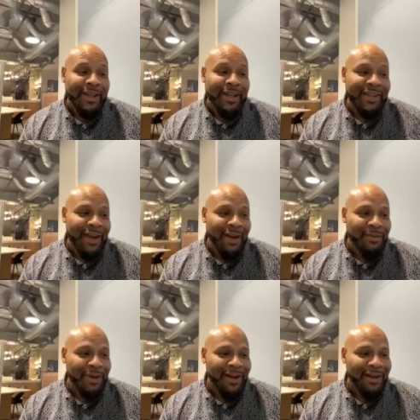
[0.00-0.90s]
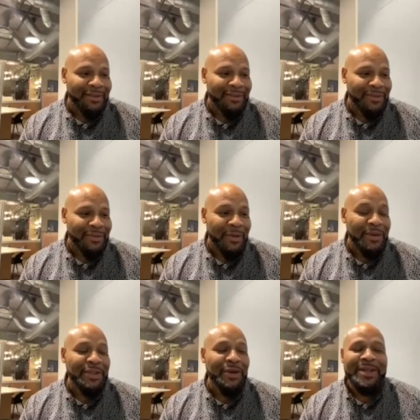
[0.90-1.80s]
now, there were
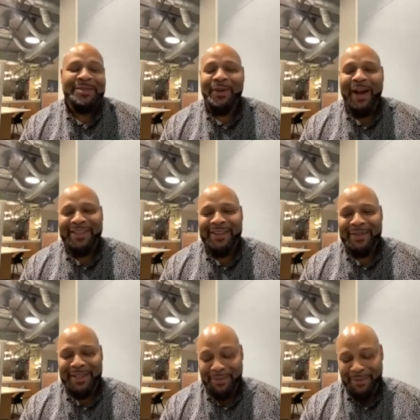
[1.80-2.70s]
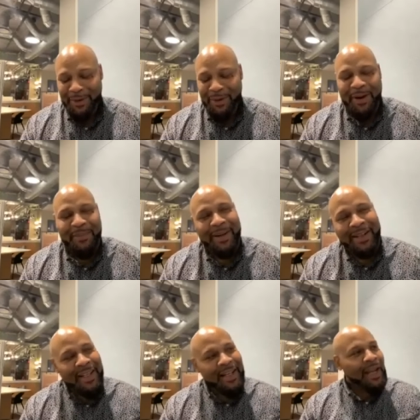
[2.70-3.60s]
so much more activities before, but
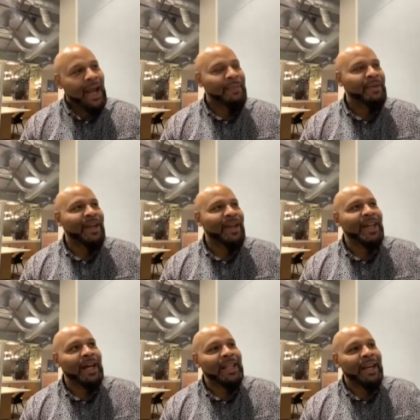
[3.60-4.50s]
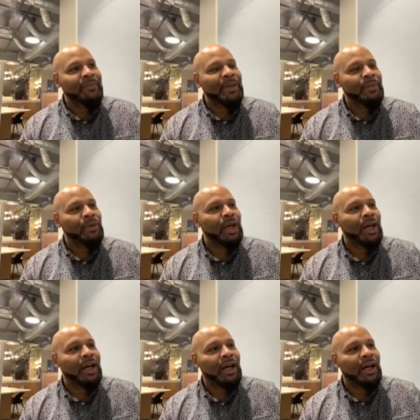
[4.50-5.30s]
I mean, right now, a lot of people,